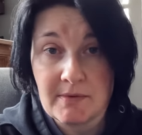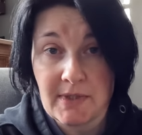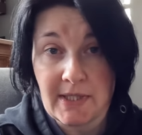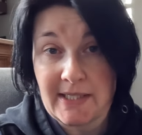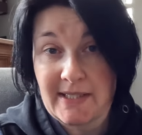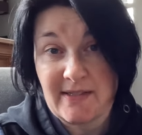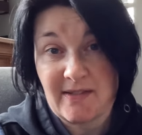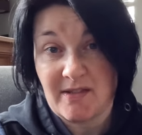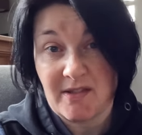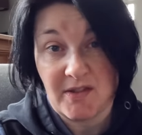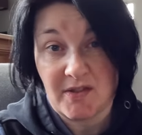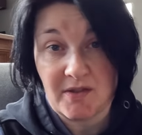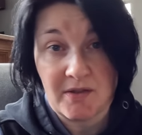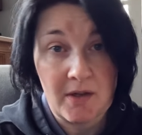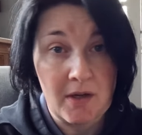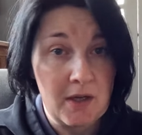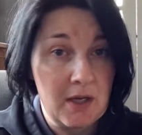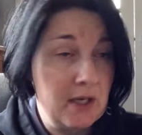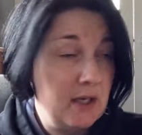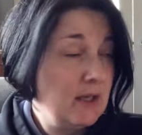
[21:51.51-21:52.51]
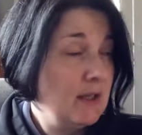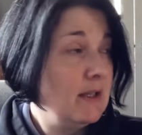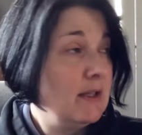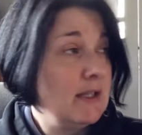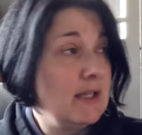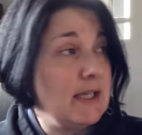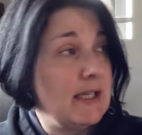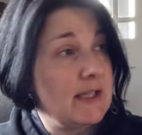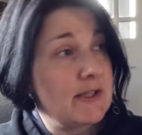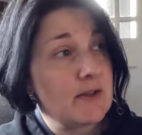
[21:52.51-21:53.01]
he's
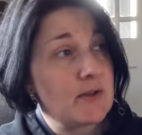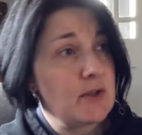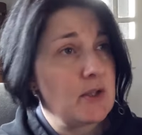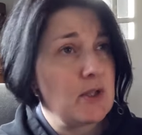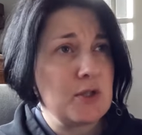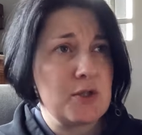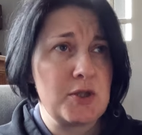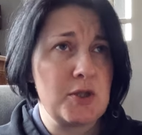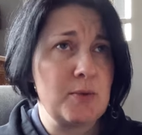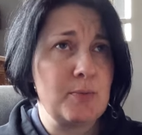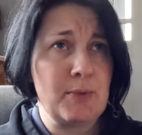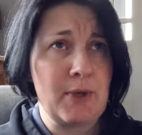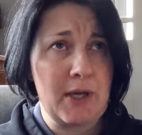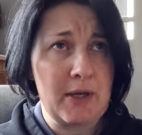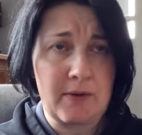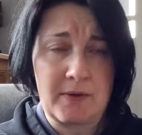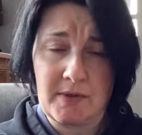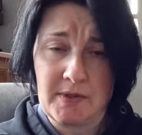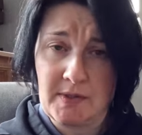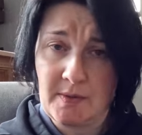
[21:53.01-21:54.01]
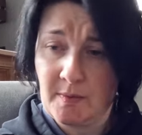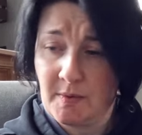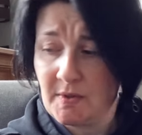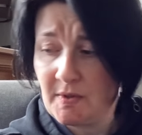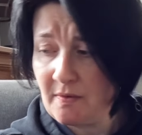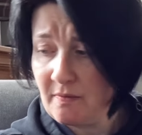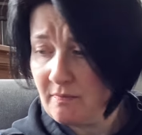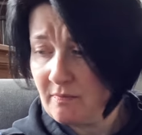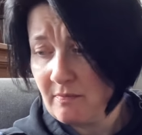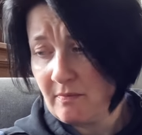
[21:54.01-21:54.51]
on YouTube now because he was
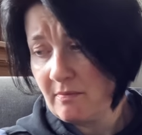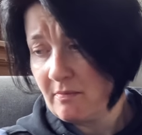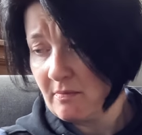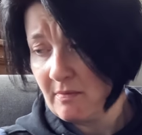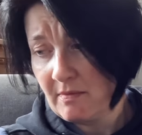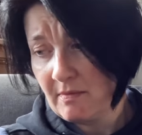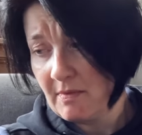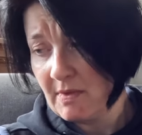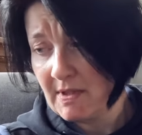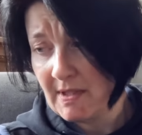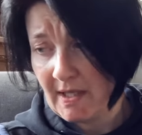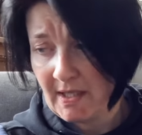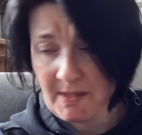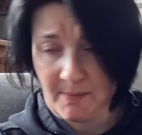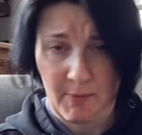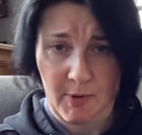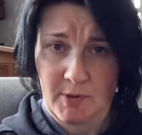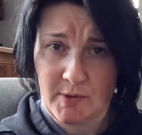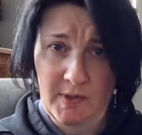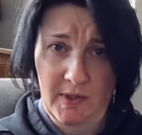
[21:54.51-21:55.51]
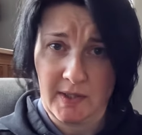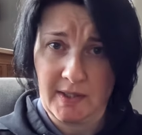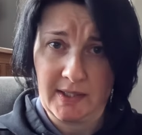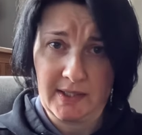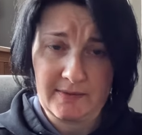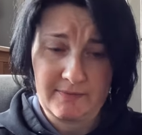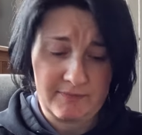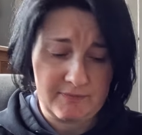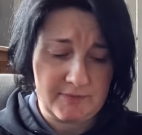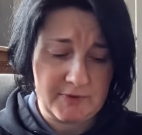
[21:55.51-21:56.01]
on his Xbox
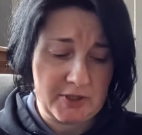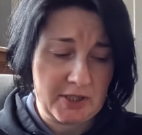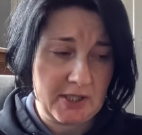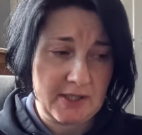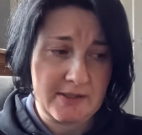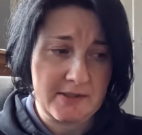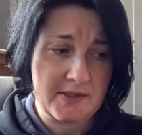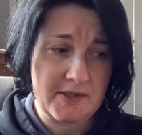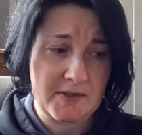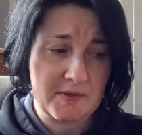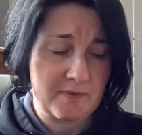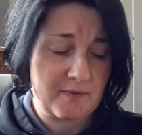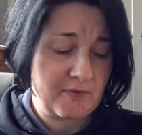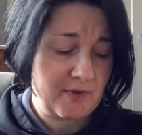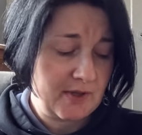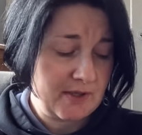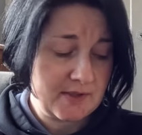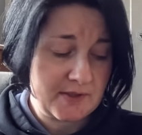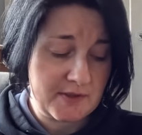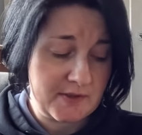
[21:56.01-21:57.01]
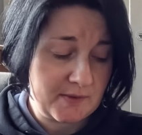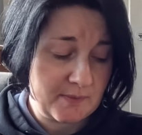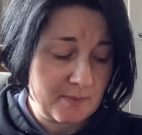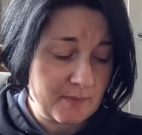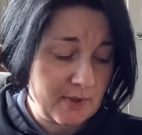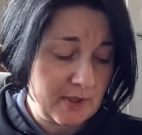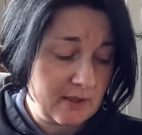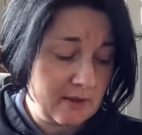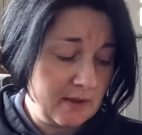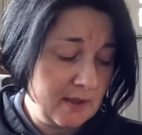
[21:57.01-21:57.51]
earlier chatting to some friends or
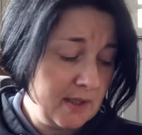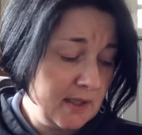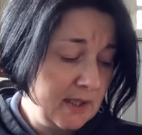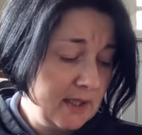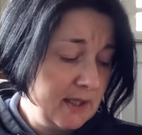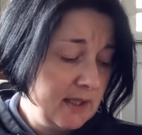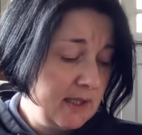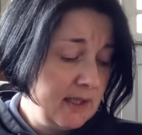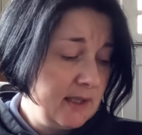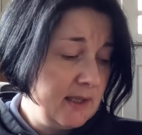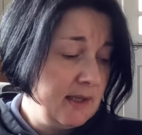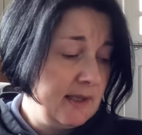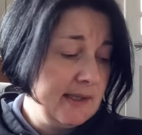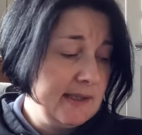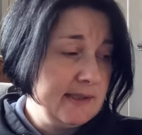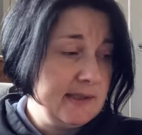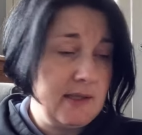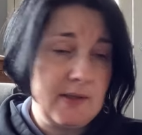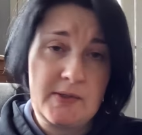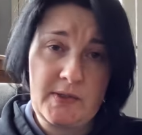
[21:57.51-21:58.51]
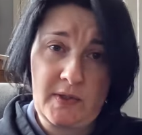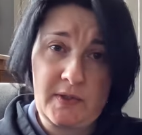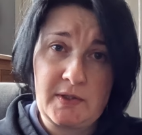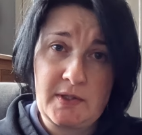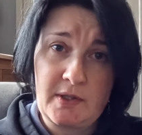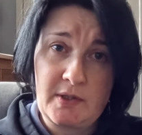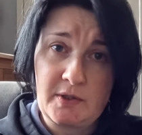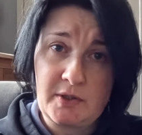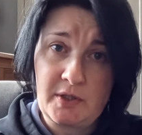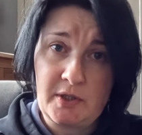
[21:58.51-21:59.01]
something, and now he's on
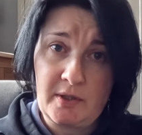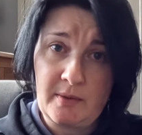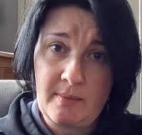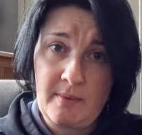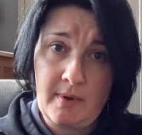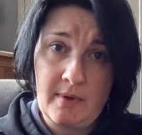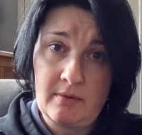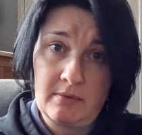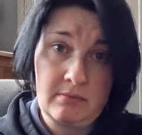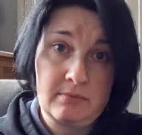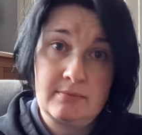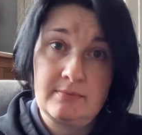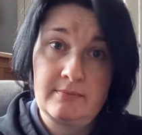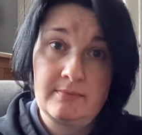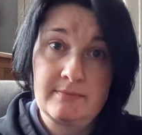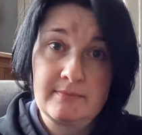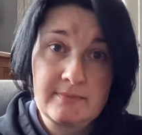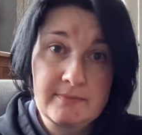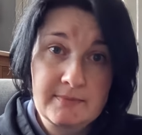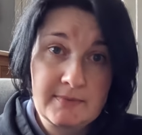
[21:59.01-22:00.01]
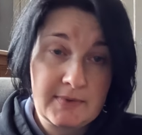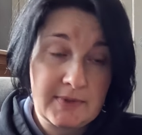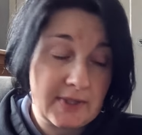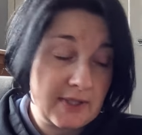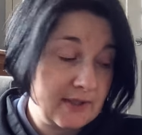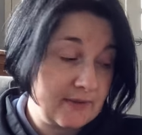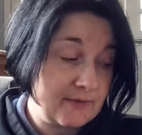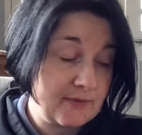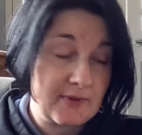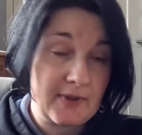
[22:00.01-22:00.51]
YouTube. I
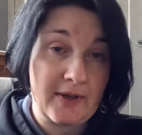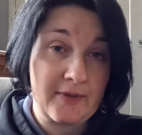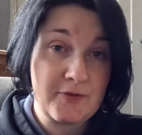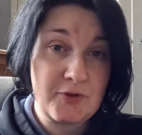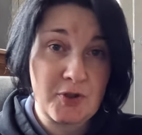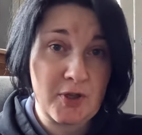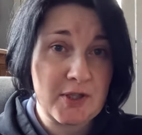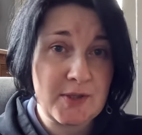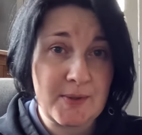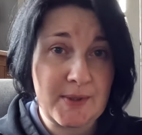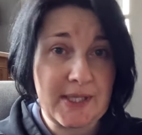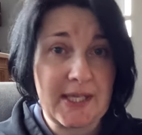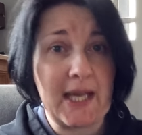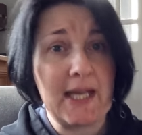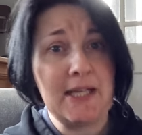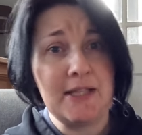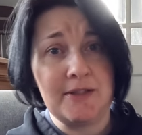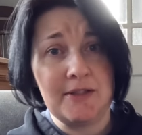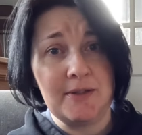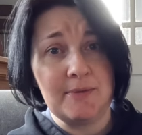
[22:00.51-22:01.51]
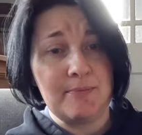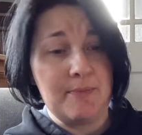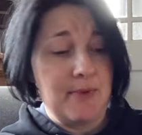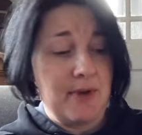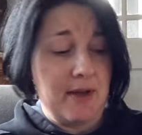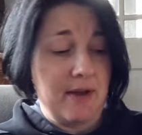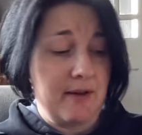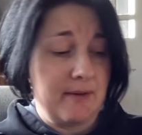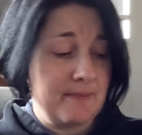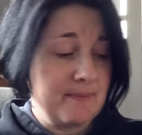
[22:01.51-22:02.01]
have tried to engage him,
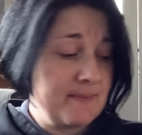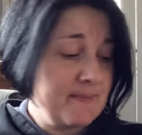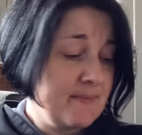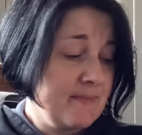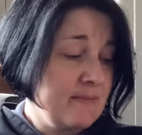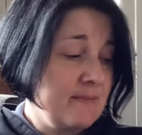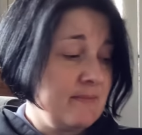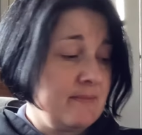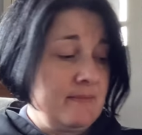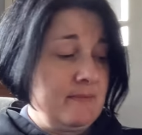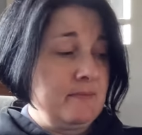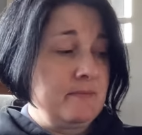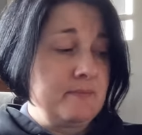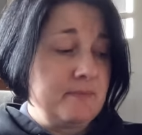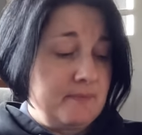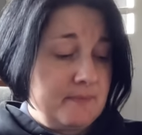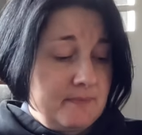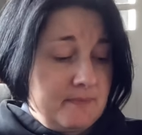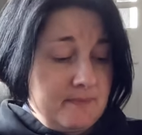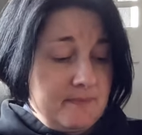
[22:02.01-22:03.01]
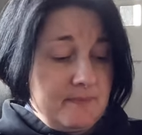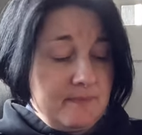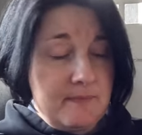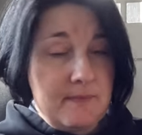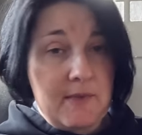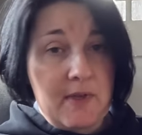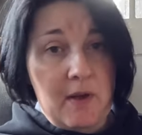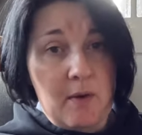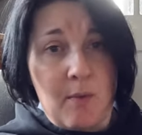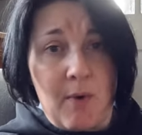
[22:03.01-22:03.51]
you
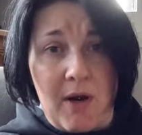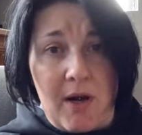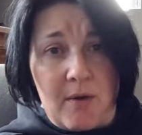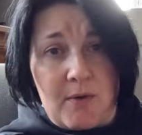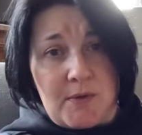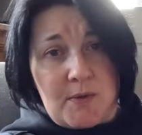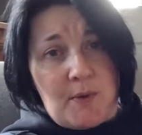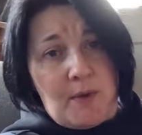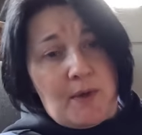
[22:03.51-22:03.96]
know, while I was